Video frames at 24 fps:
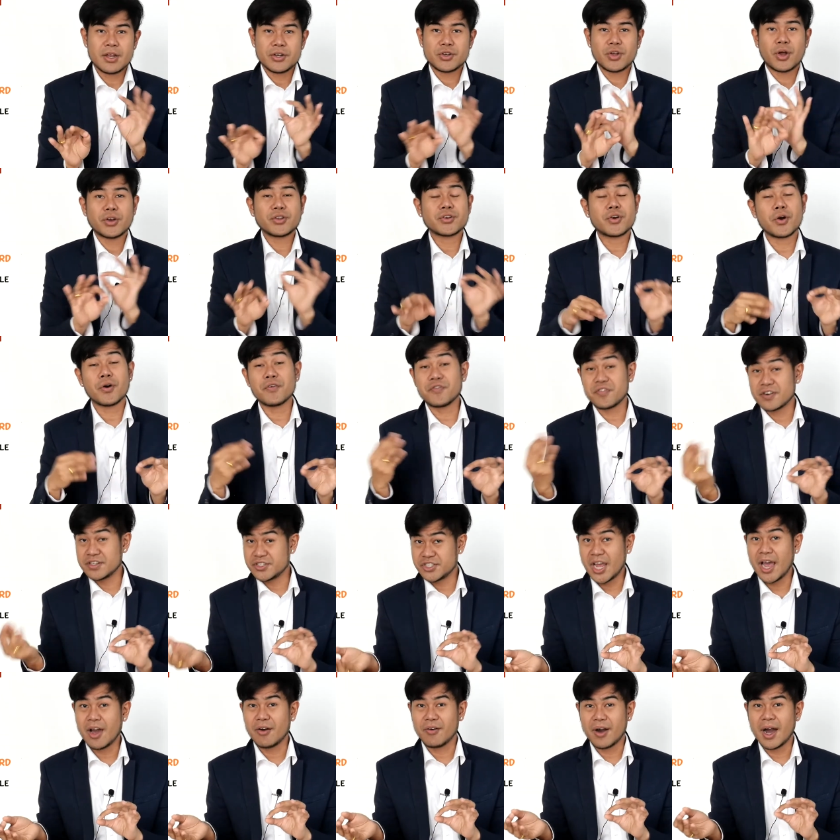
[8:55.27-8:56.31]
Don't go for
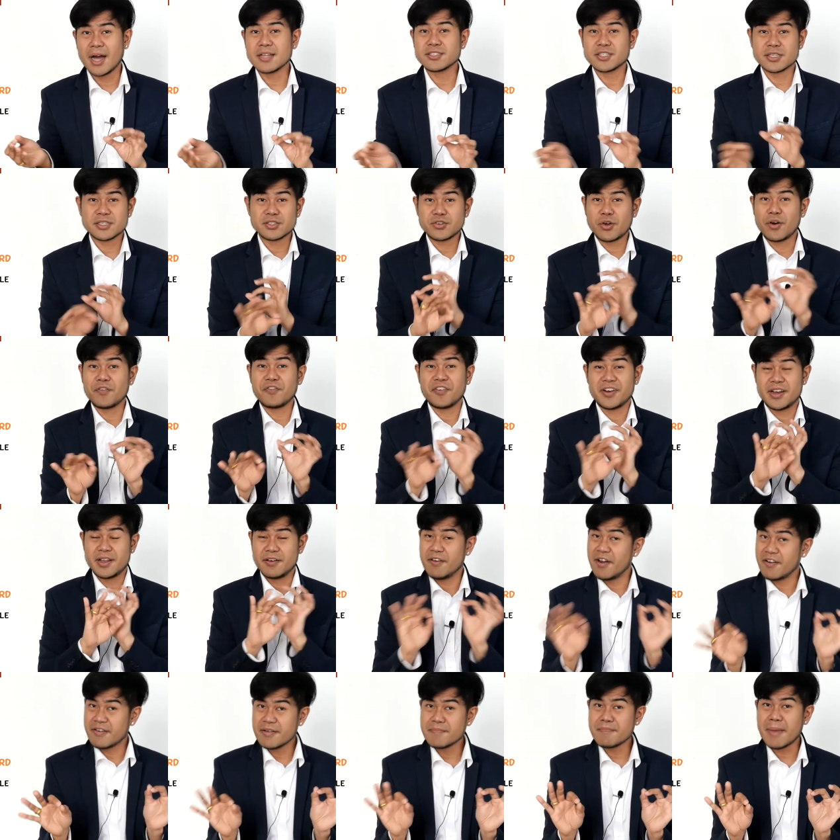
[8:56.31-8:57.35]
gel, just go for the
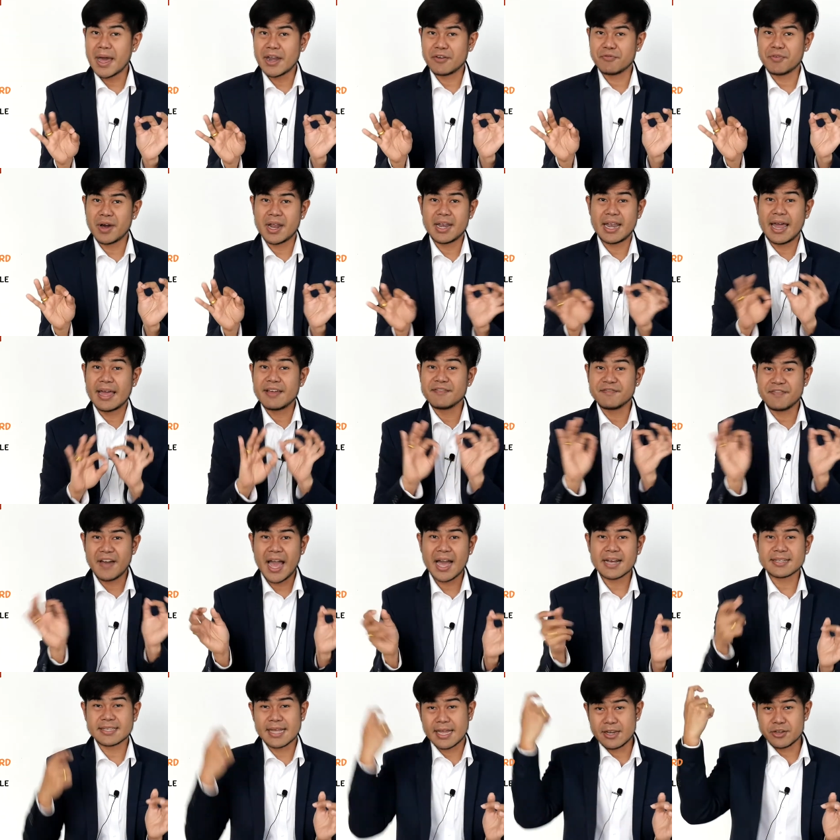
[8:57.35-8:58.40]
very matte one like
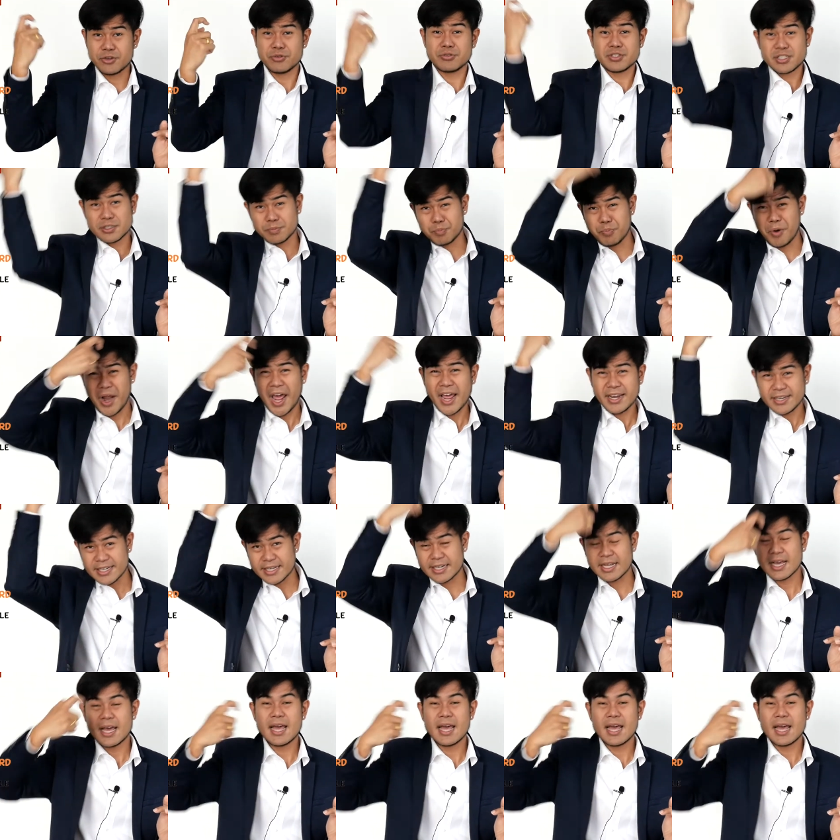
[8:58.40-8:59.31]
wax, and you spread it